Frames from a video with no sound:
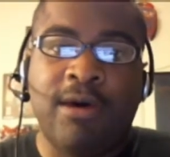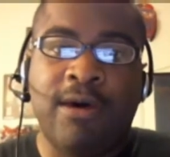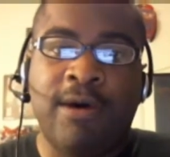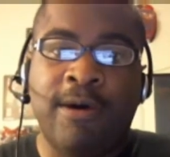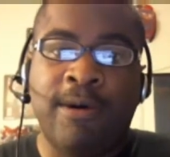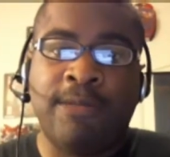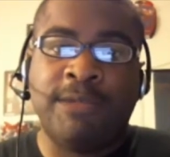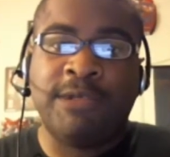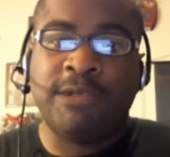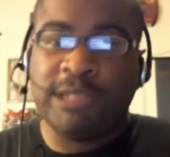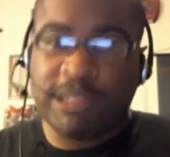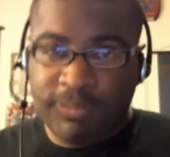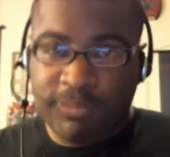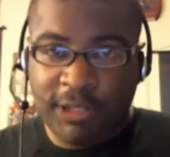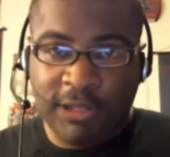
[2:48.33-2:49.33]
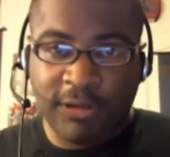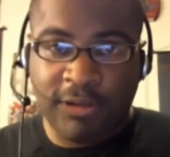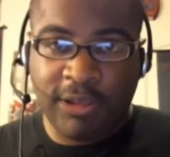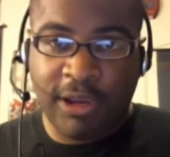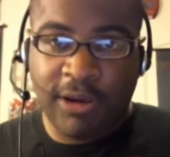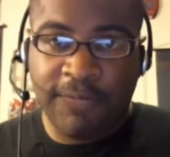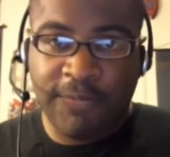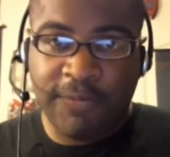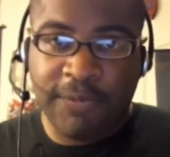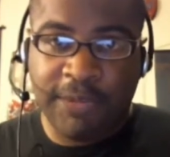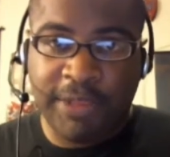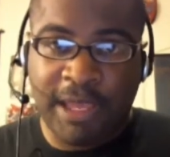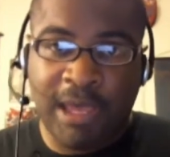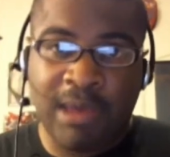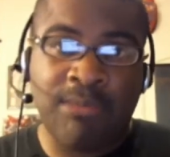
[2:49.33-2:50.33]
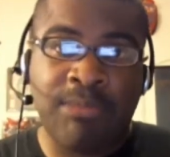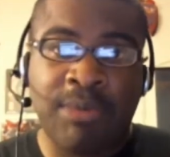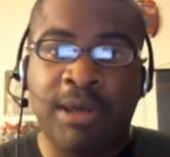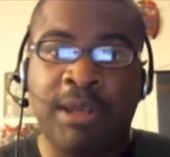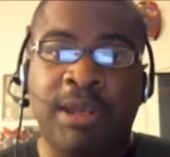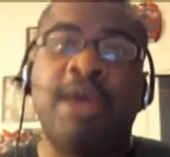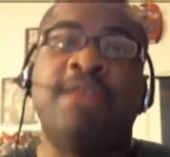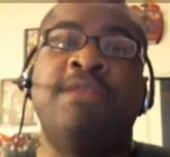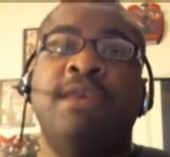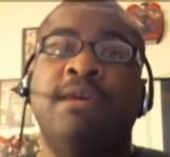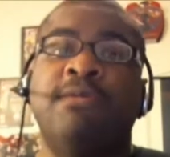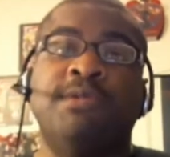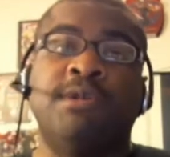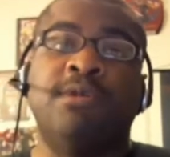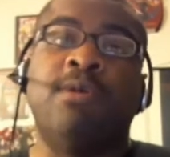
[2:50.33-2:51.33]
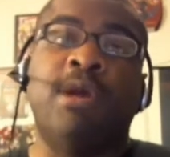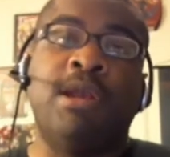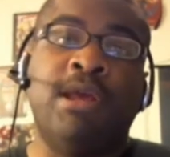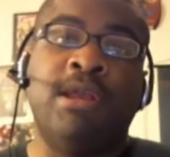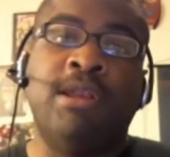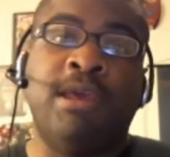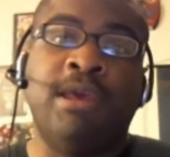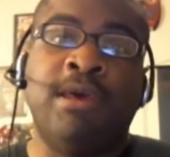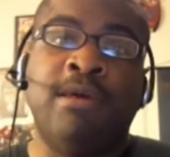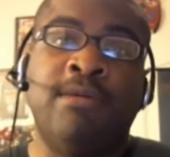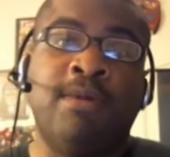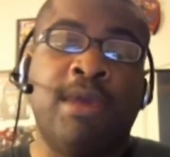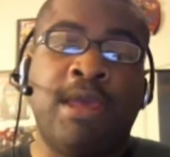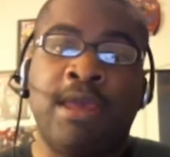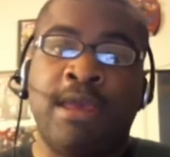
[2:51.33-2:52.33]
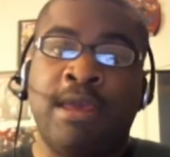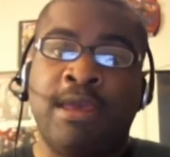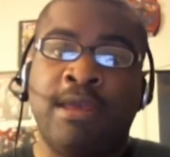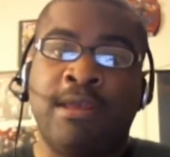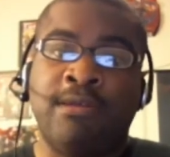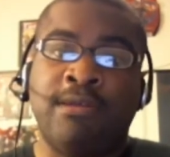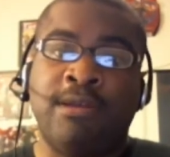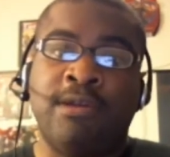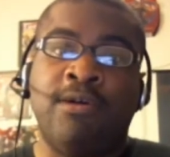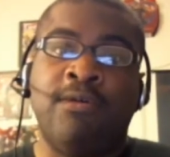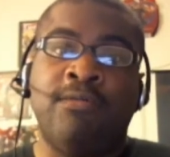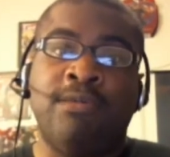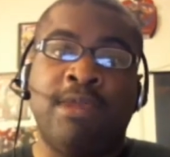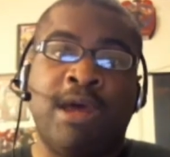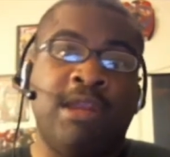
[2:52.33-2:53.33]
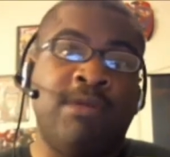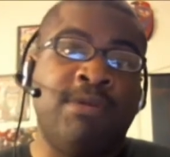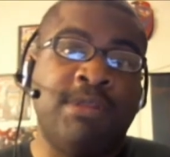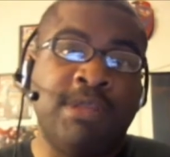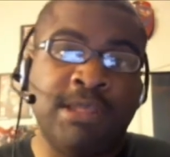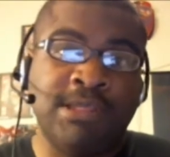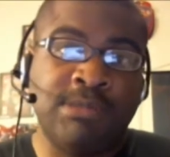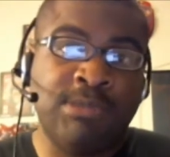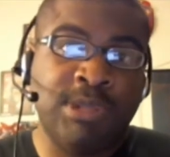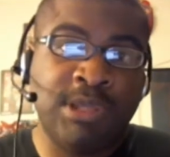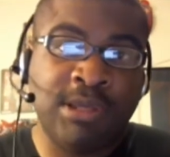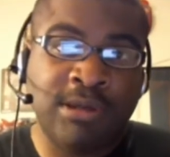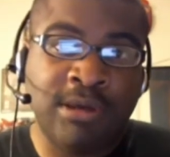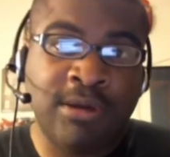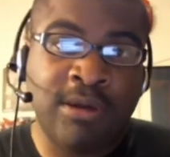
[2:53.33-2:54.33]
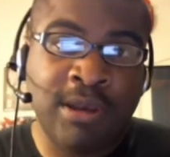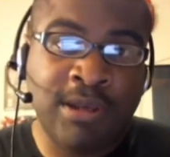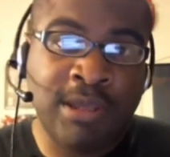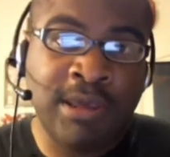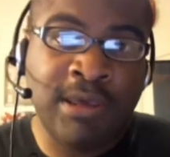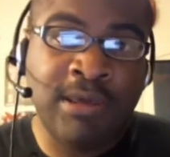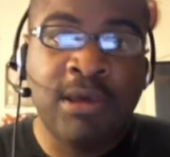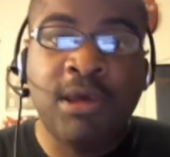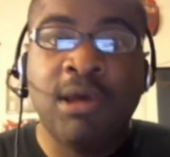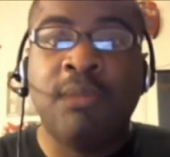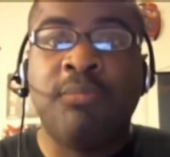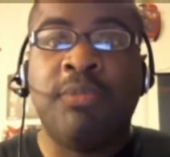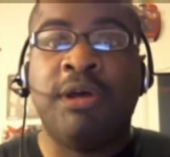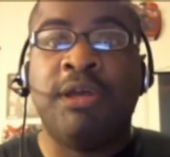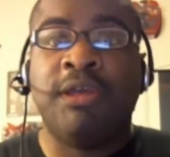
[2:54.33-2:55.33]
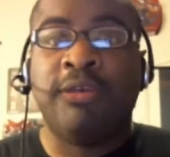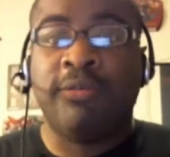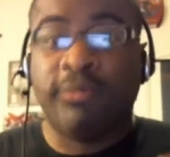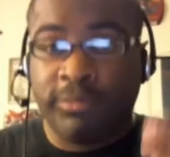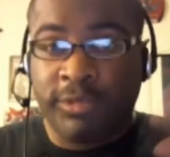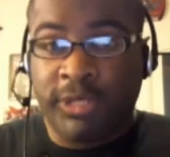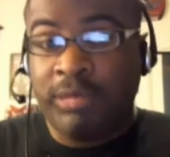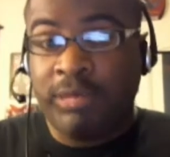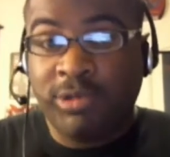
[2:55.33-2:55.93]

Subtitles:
So just be a little careful with that. But I think it was a great idea, and not everything is a $1 million idea, but keep